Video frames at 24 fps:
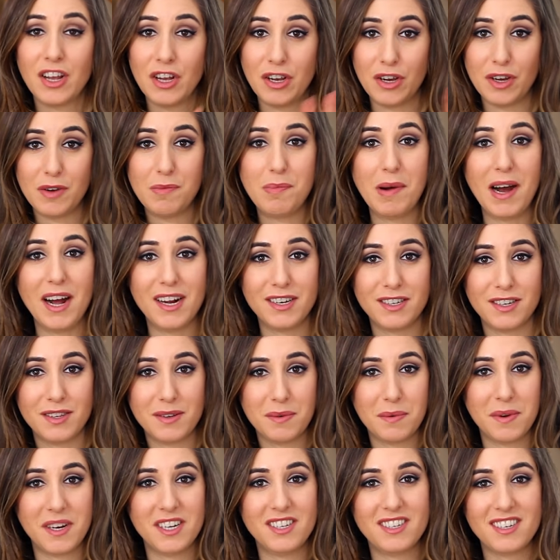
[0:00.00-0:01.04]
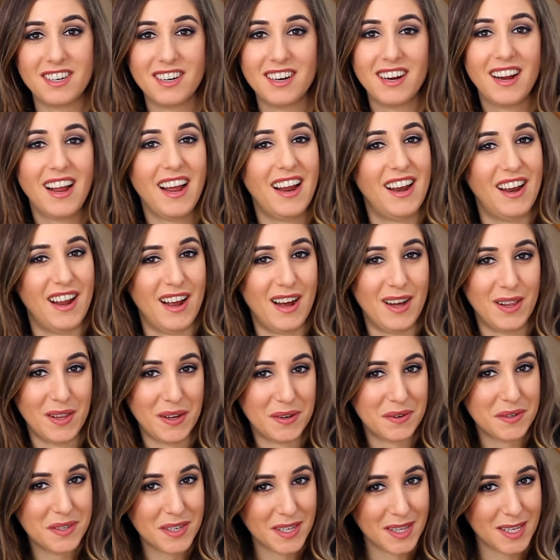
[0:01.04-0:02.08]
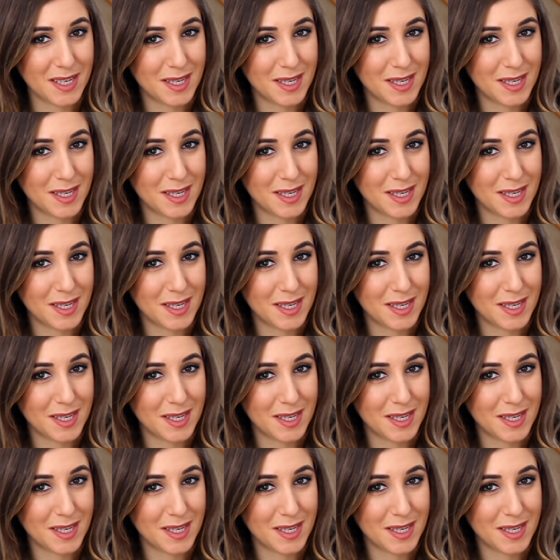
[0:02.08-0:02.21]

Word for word: goodbye to the winter and hello to the